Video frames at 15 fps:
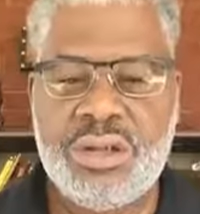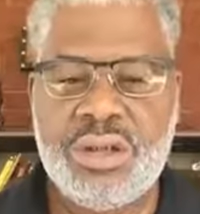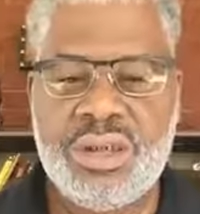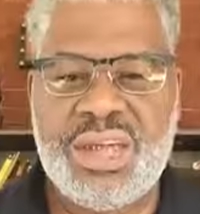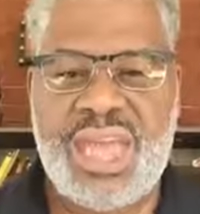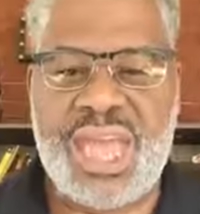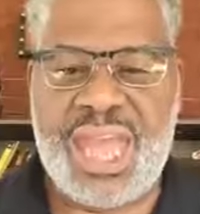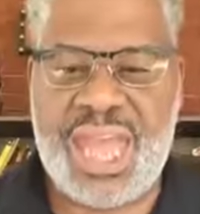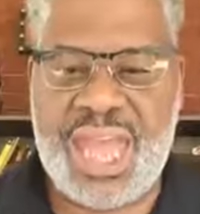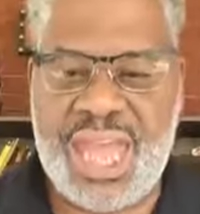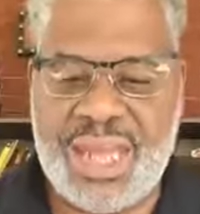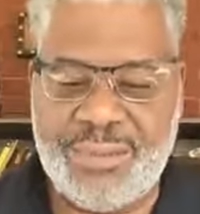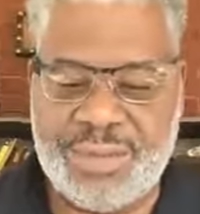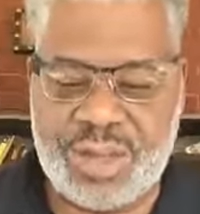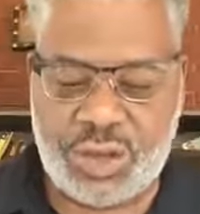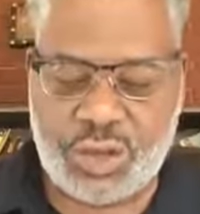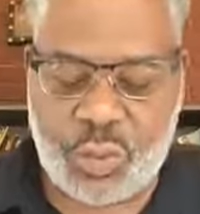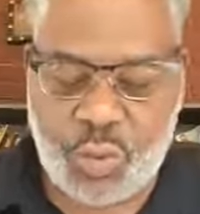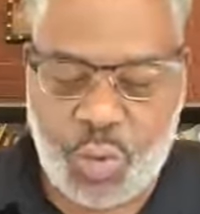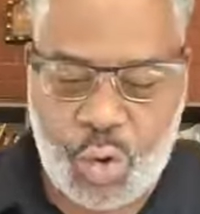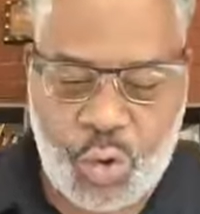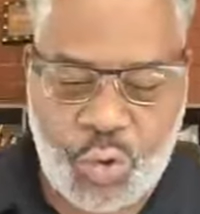came to
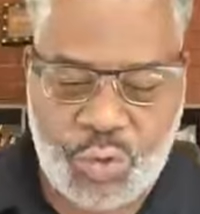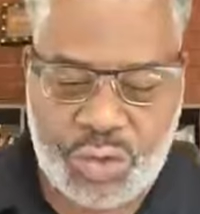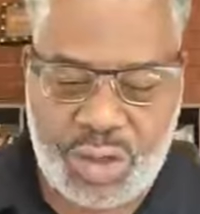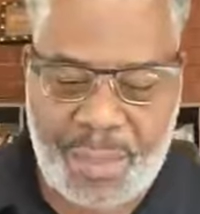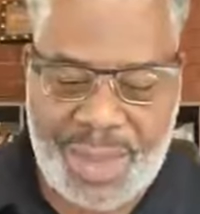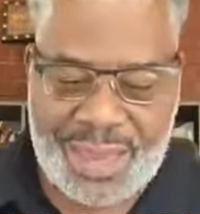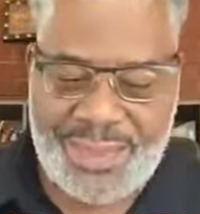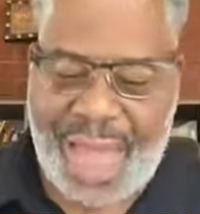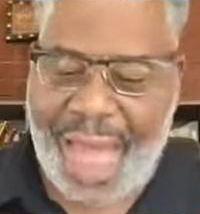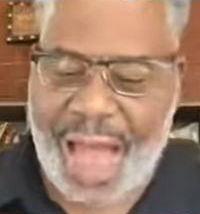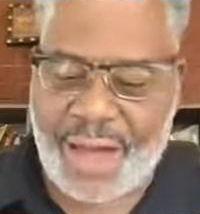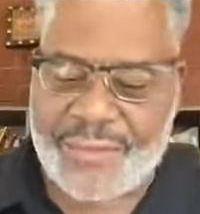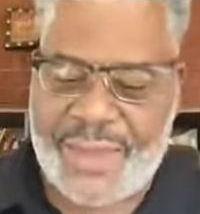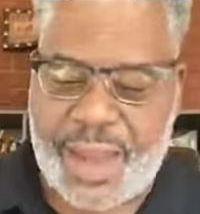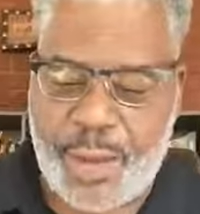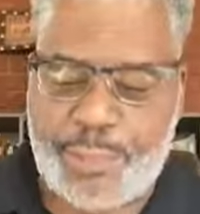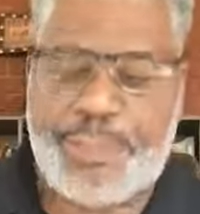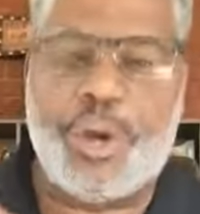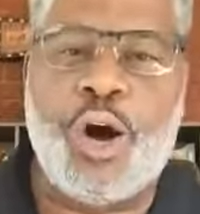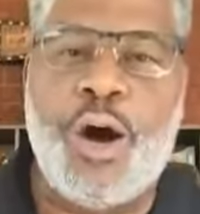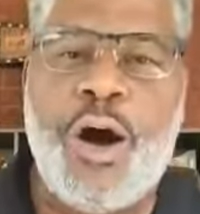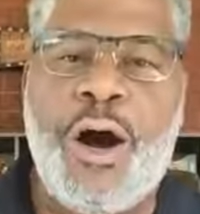Jerusalem, and now they're
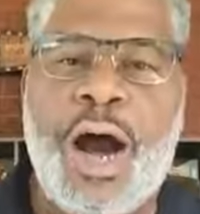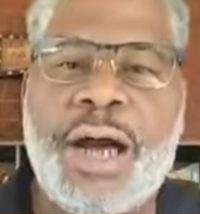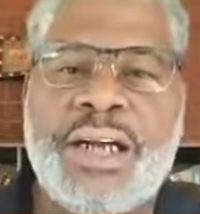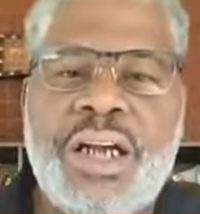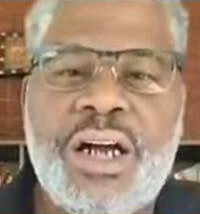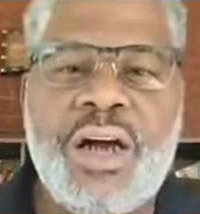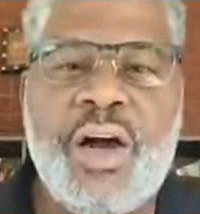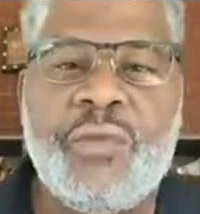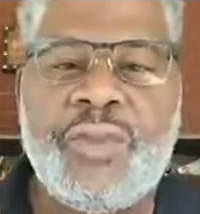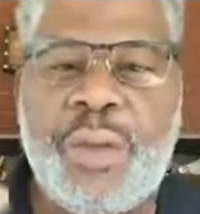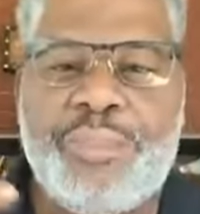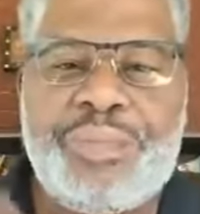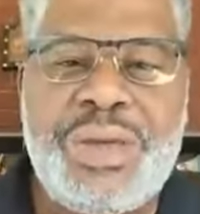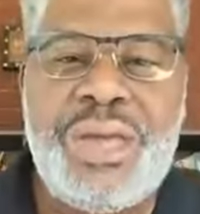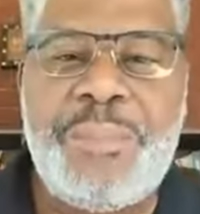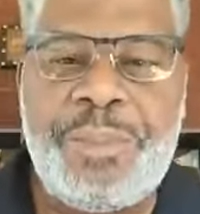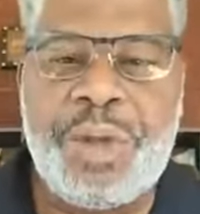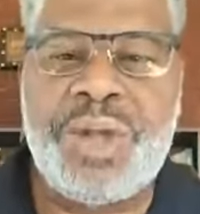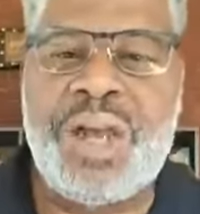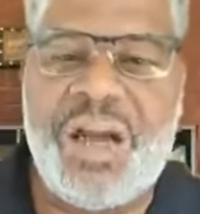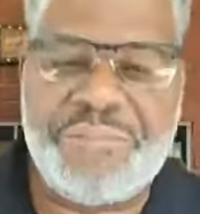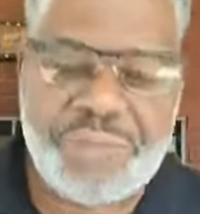part of the
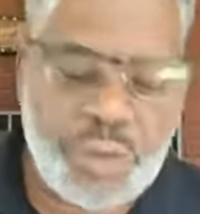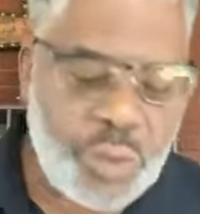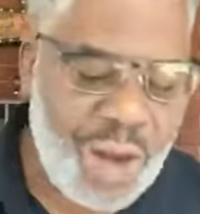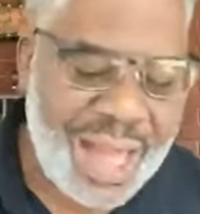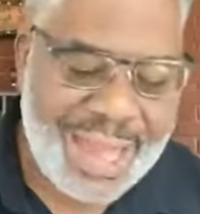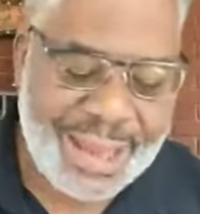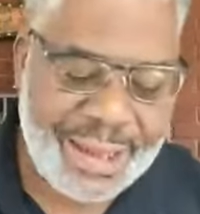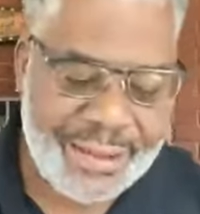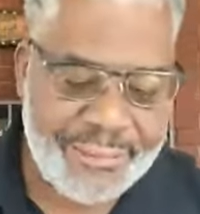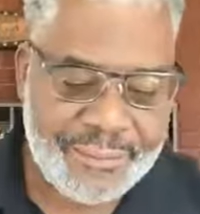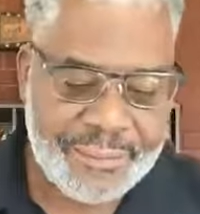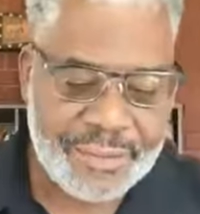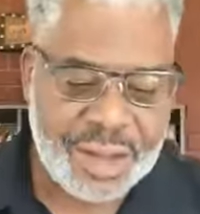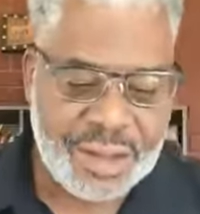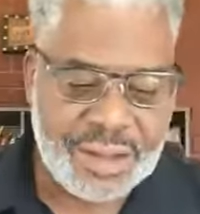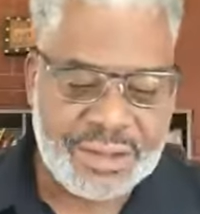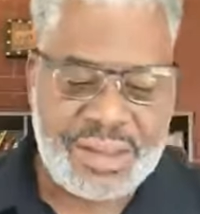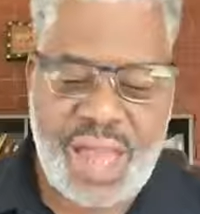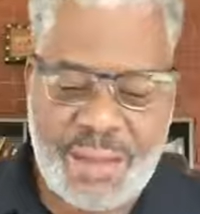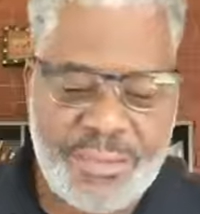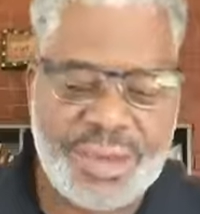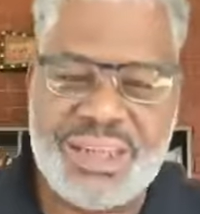people of the way.
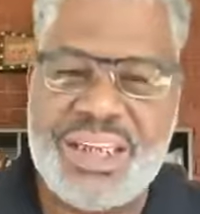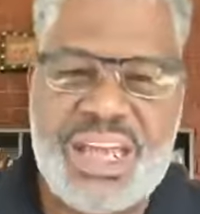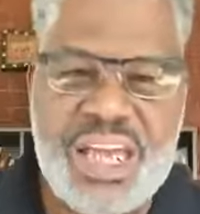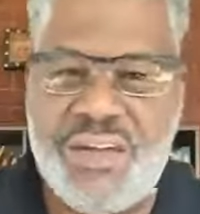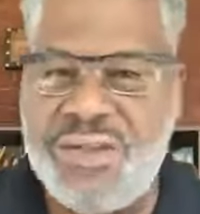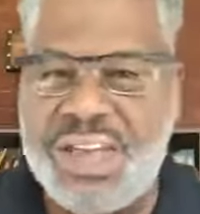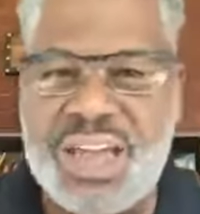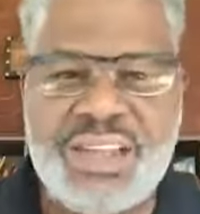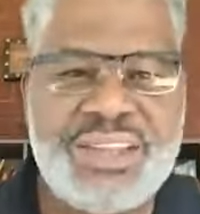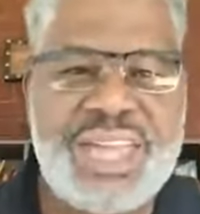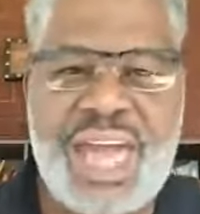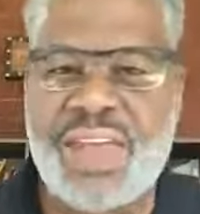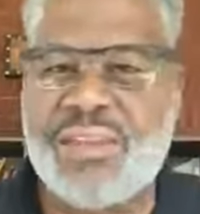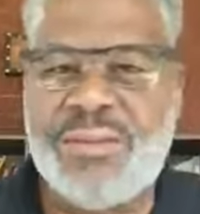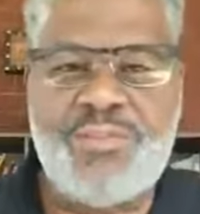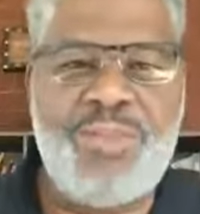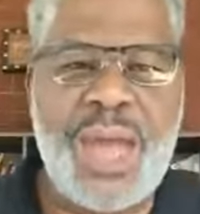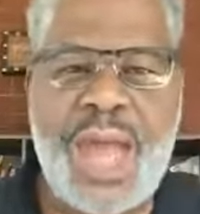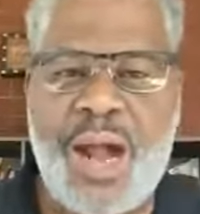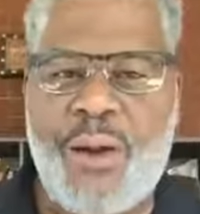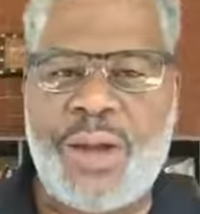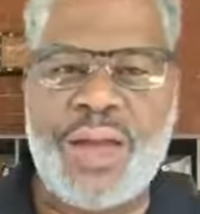They believe in the death,
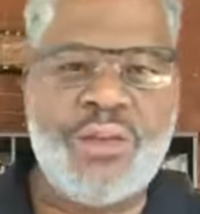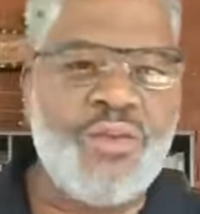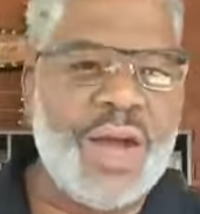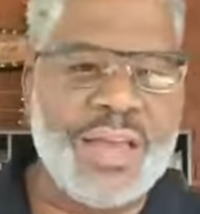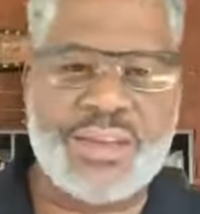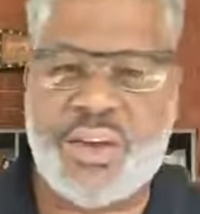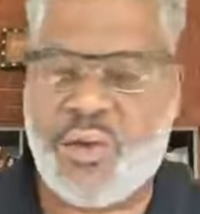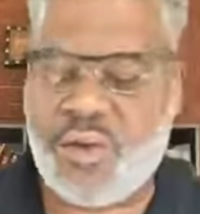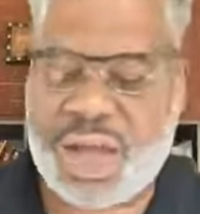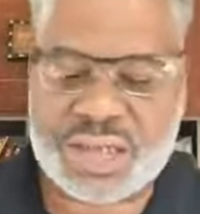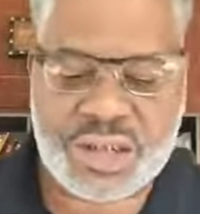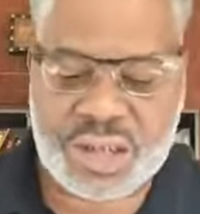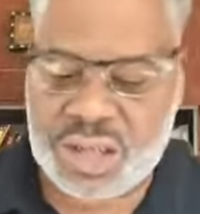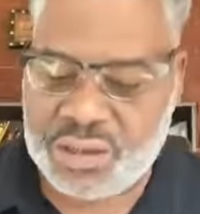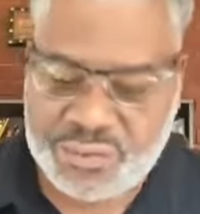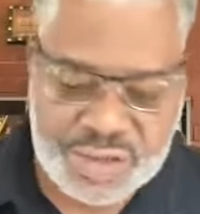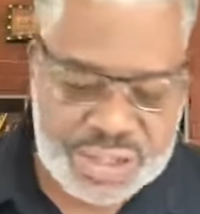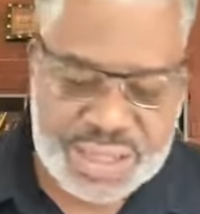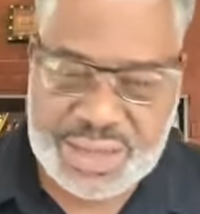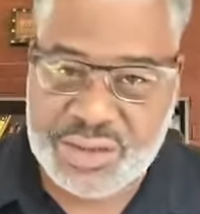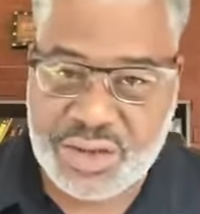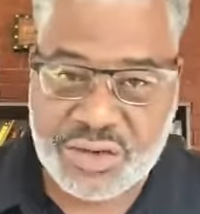burial, and resurrection of
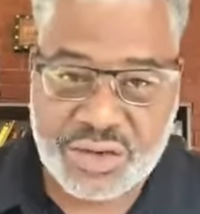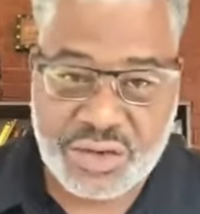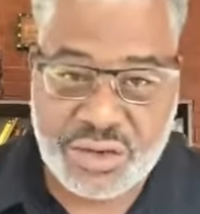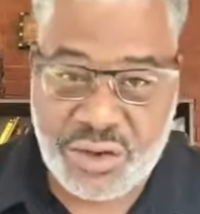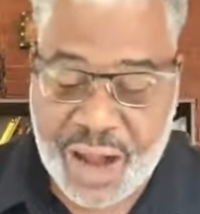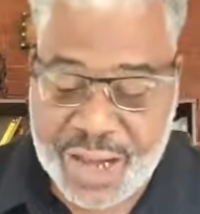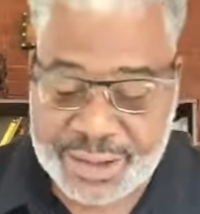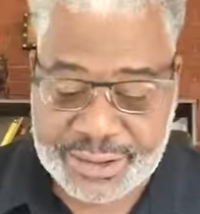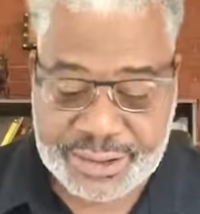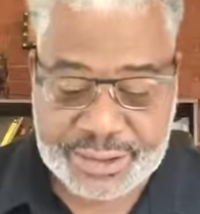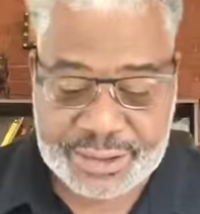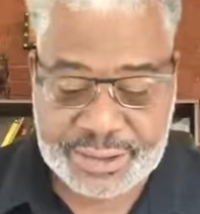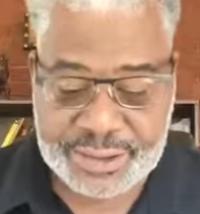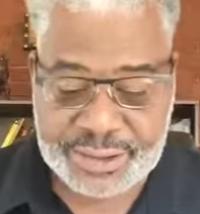Jesus Christ.